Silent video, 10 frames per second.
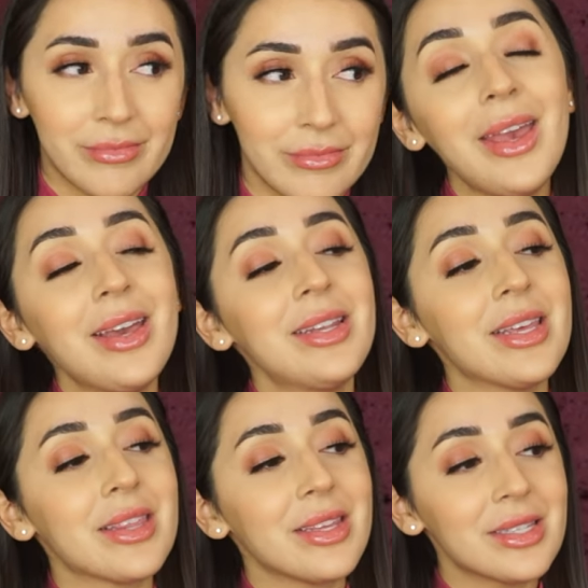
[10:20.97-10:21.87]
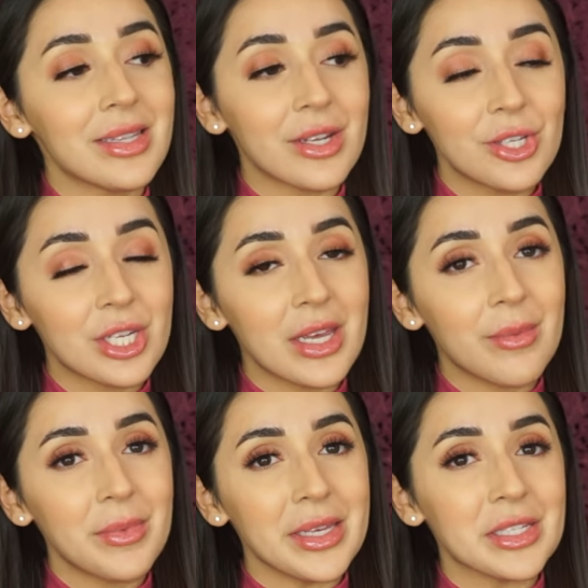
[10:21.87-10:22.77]
And this little
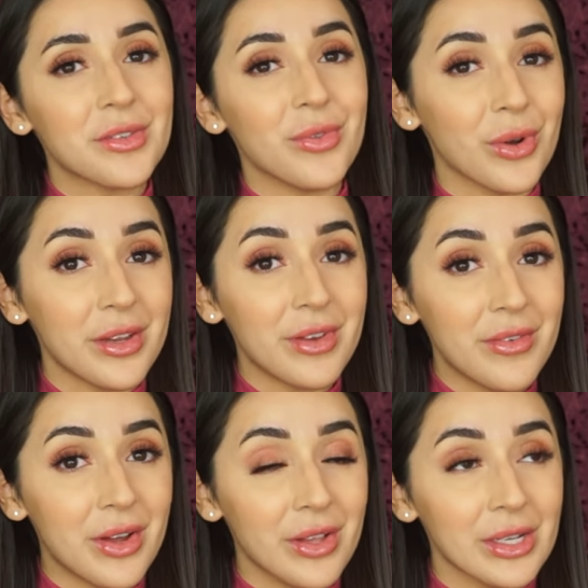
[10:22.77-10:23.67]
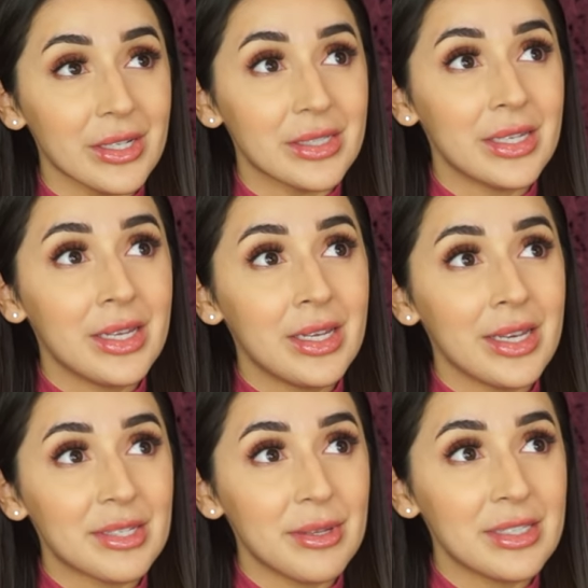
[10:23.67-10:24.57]
gem is $45
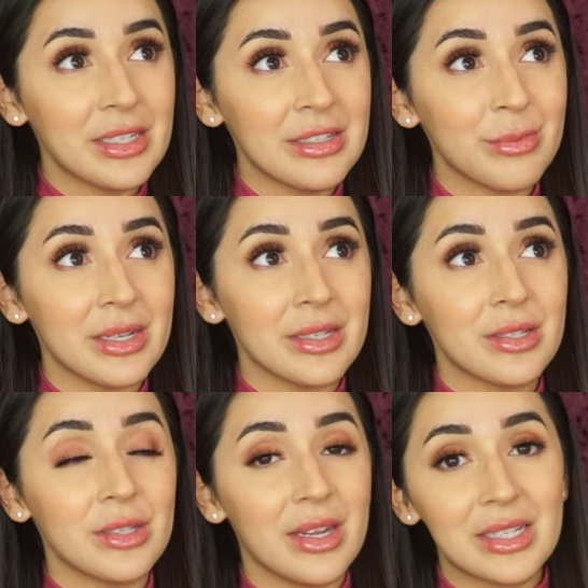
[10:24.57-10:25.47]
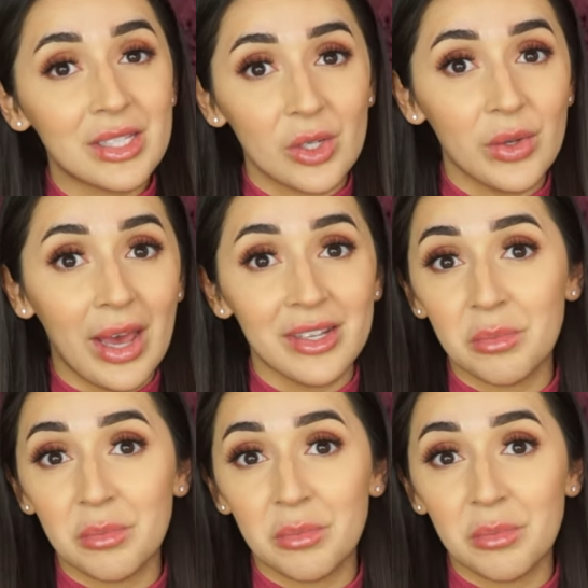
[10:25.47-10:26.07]
expensive, but it's sold out.